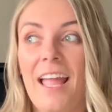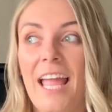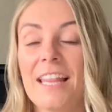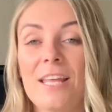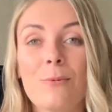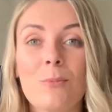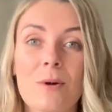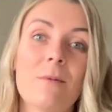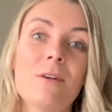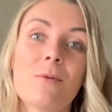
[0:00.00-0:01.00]
and they will
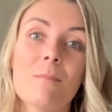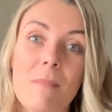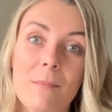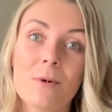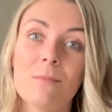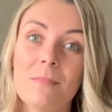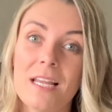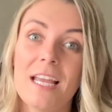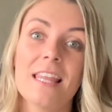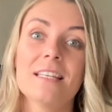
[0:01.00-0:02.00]
probably remember
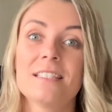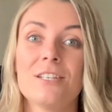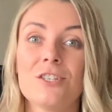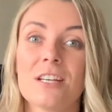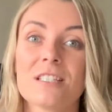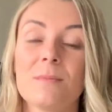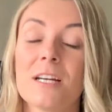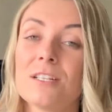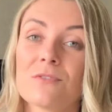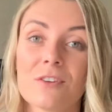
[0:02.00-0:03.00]
me in this teaching
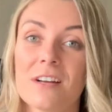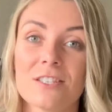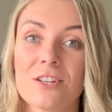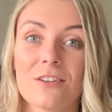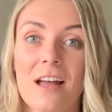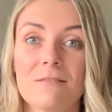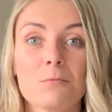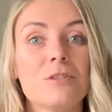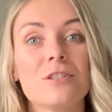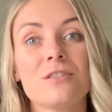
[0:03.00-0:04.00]
experience for the rest of their lives,
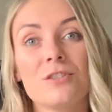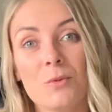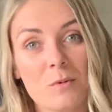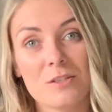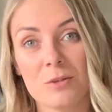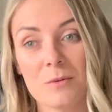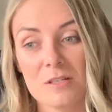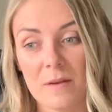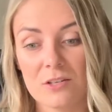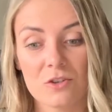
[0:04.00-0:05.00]
which is super, super
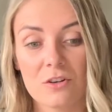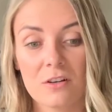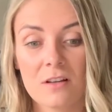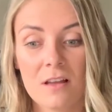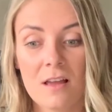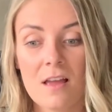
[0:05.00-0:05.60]
special.